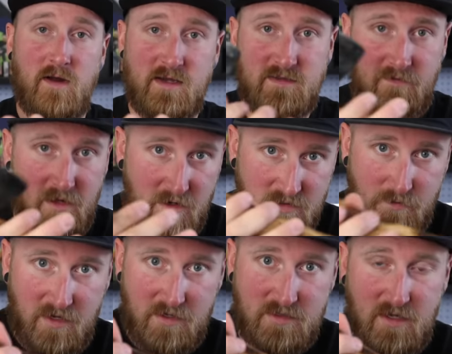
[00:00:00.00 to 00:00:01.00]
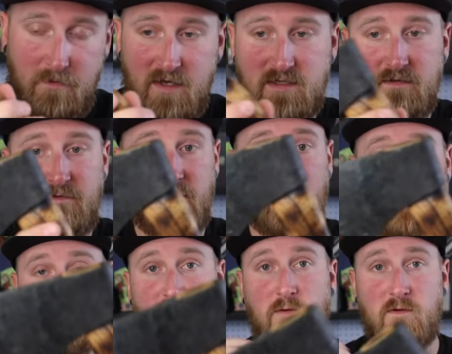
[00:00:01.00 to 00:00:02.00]
as Flare Space that makes the
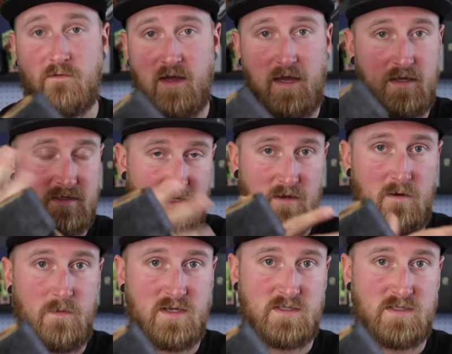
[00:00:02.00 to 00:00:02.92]
flares for vans, like on my